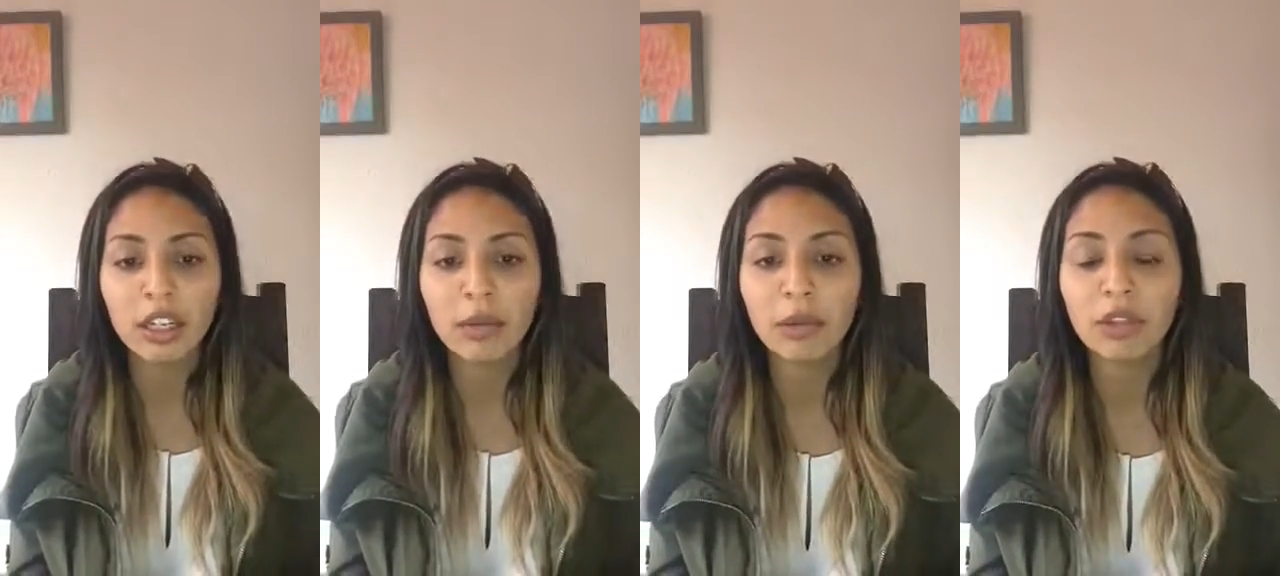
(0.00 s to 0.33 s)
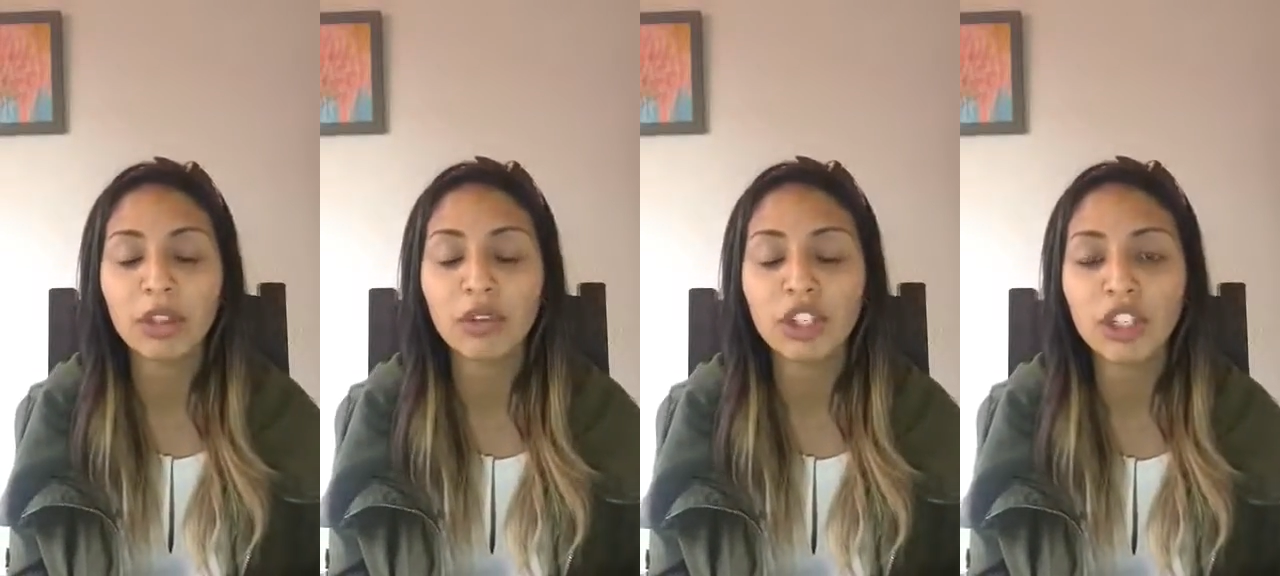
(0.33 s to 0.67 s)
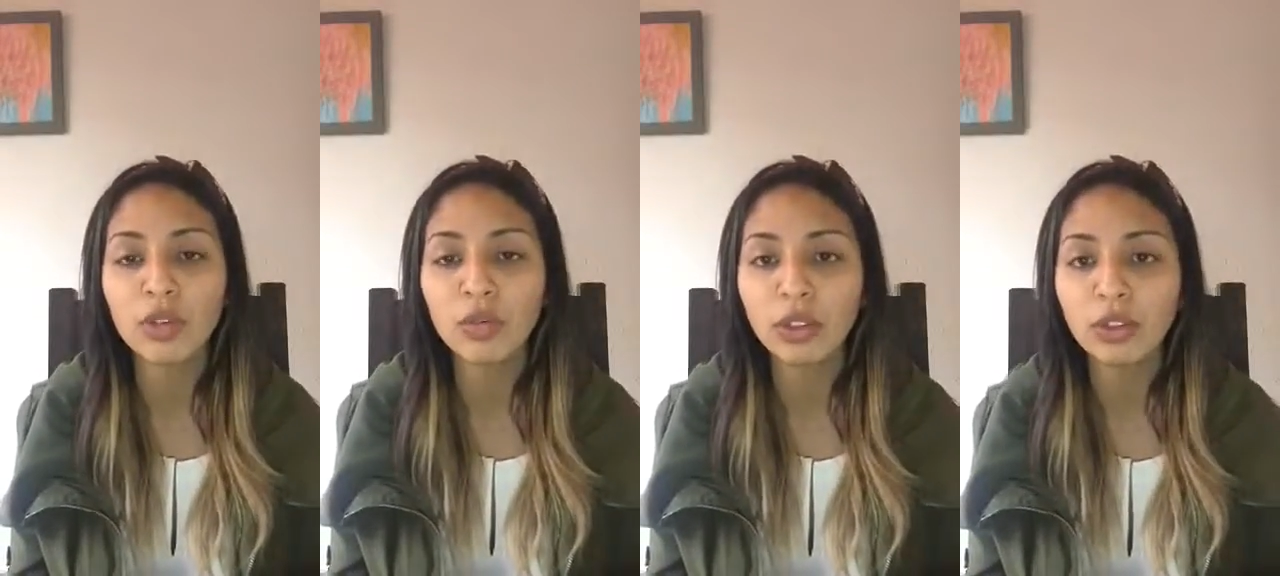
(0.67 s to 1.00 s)
It was a
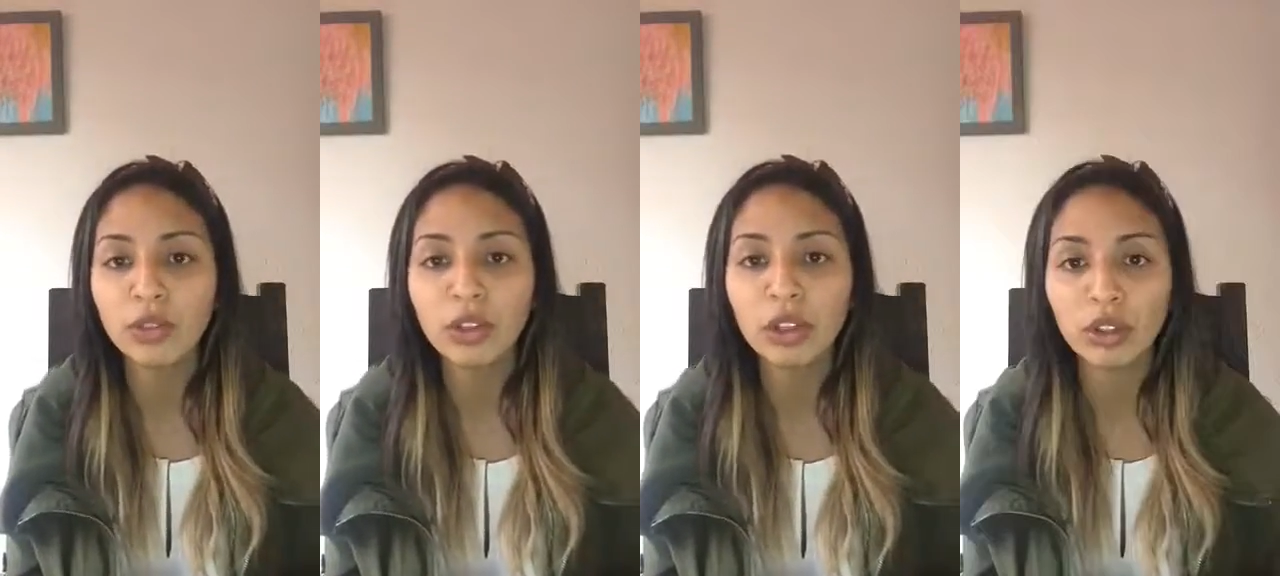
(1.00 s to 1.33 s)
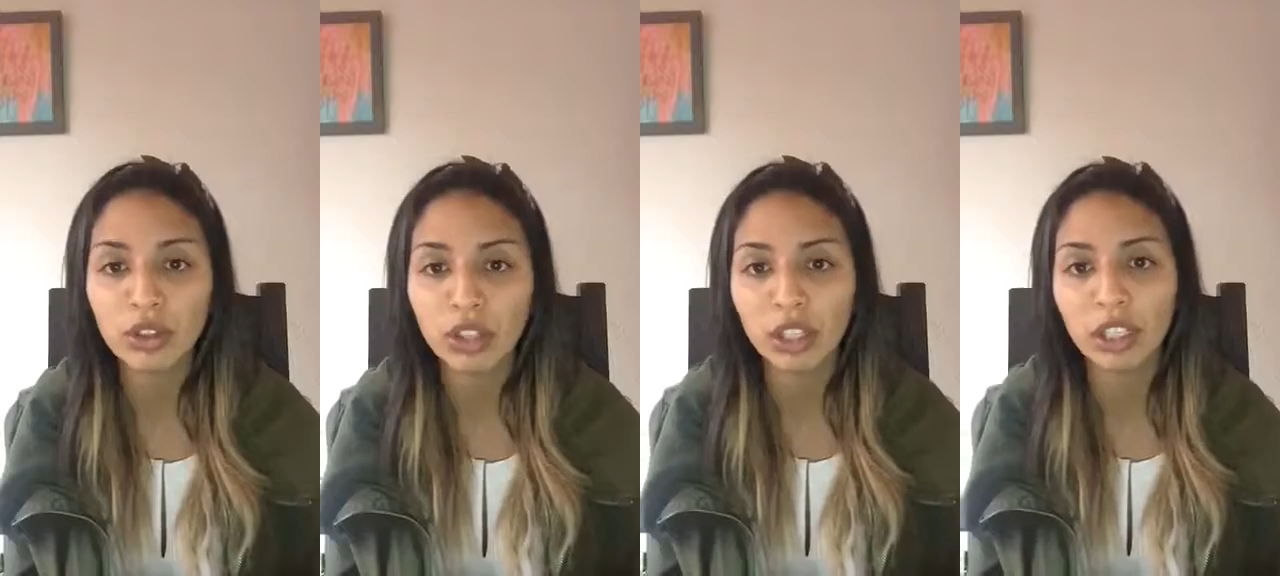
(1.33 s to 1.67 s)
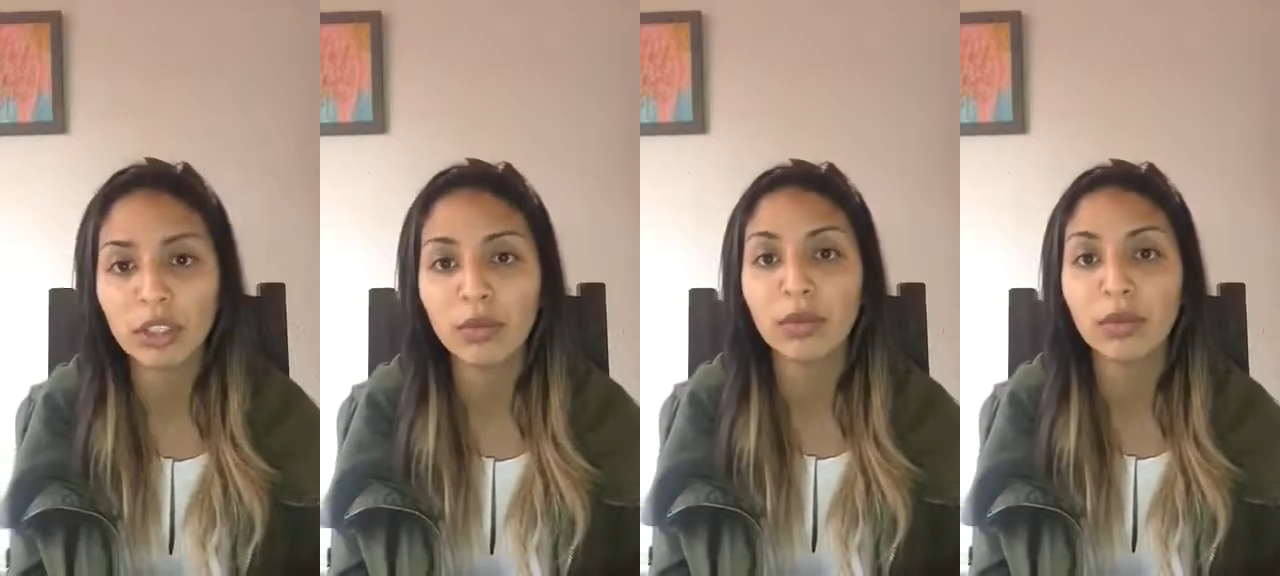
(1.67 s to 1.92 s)
Christian worldview and culture class,